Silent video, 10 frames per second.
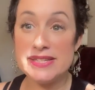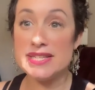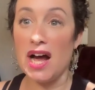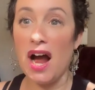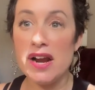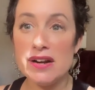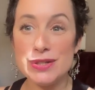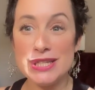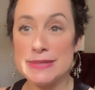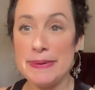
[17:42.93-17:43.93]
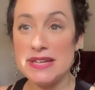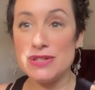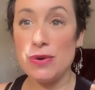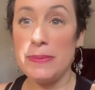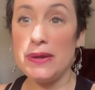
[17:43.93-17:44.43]
I desire to
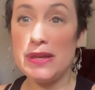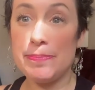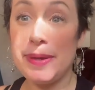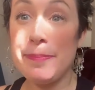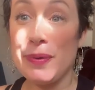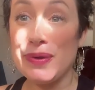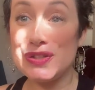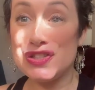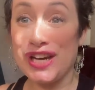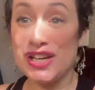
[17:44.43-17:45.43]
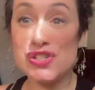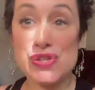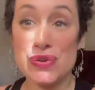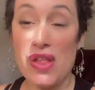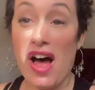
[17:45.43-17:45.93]
speak to 1 million people and
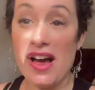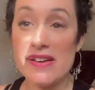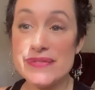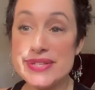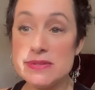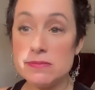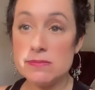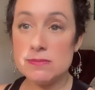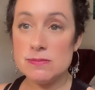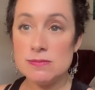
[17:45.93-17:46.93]
change their lives.